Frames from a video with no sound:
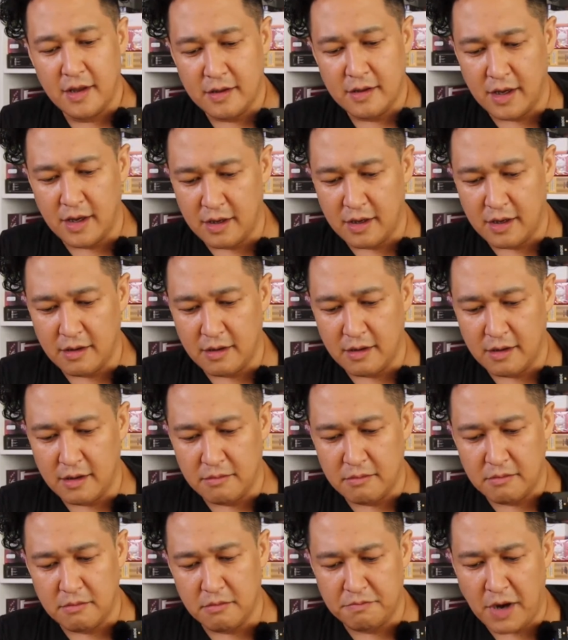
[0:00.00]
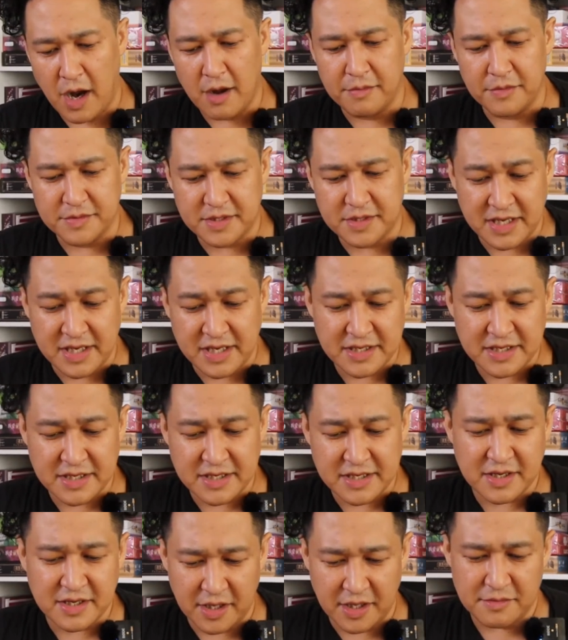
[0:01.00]
probably
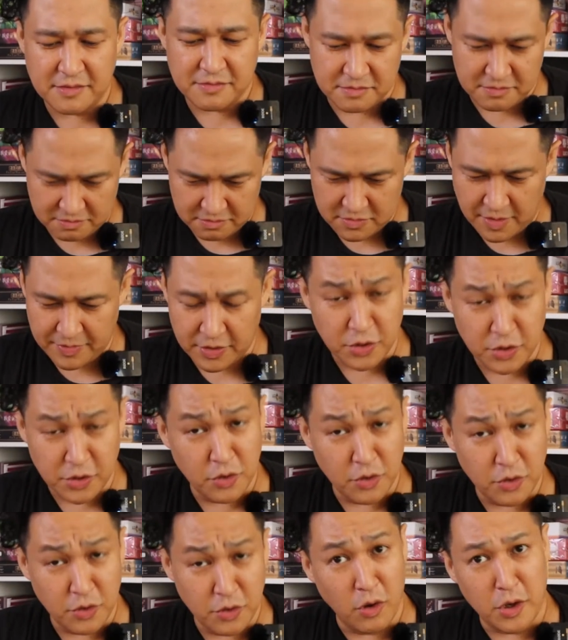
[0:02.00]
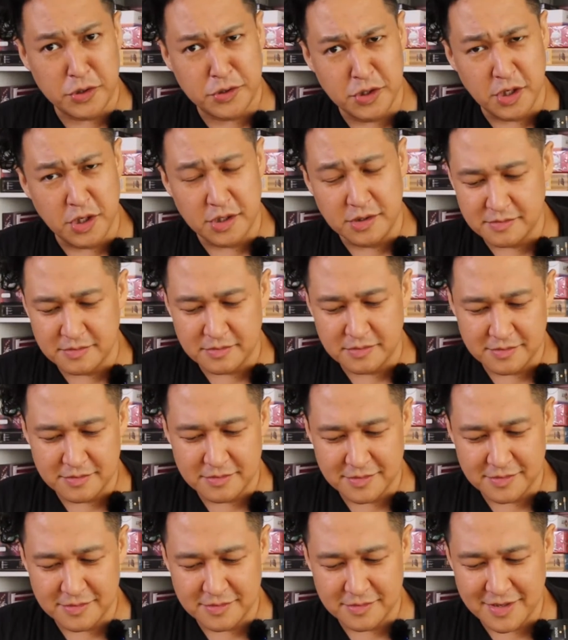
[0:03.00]
statistically. I mean, you all should.
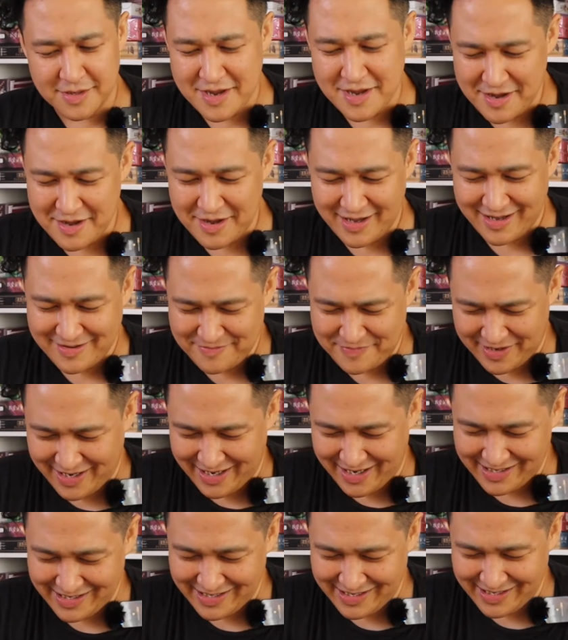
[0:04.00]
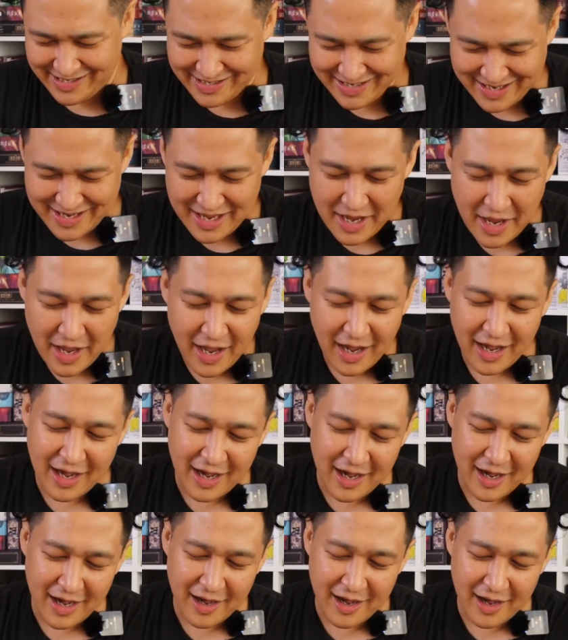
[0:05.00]
But
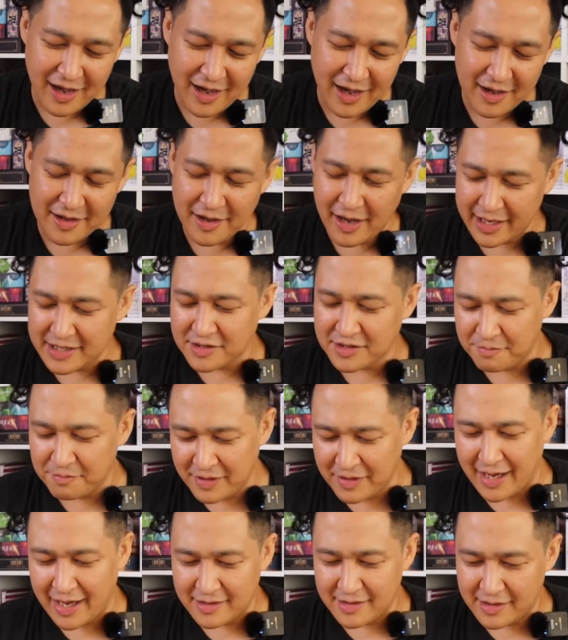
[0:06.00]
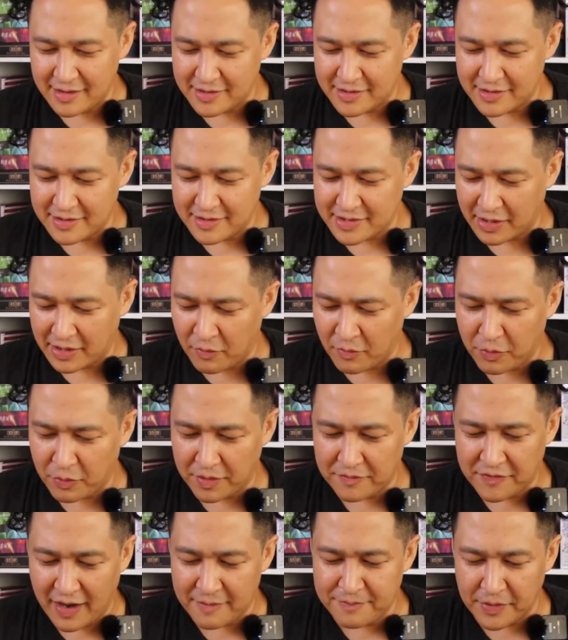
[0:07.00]
I guess on the planet, there's like
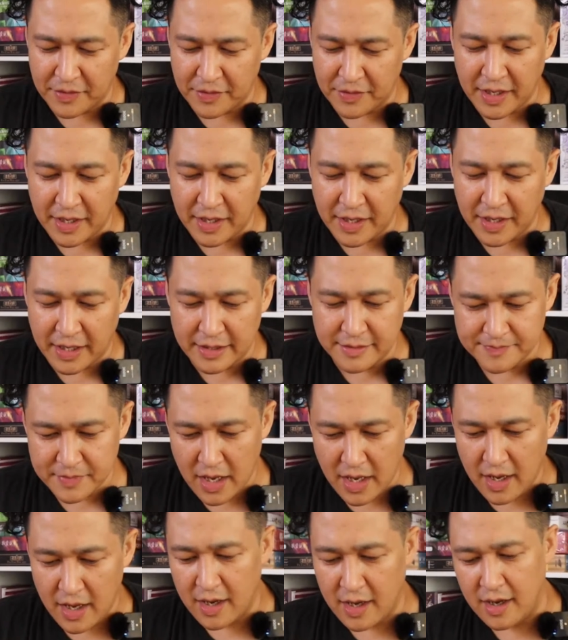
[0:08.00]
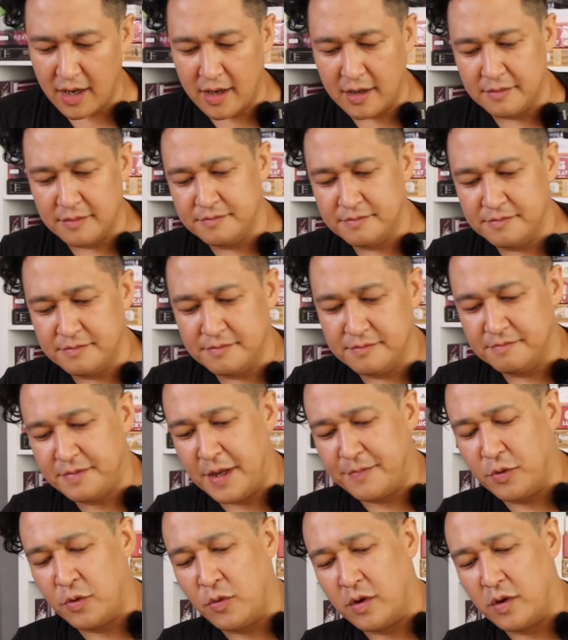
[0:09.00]
1.5 billion people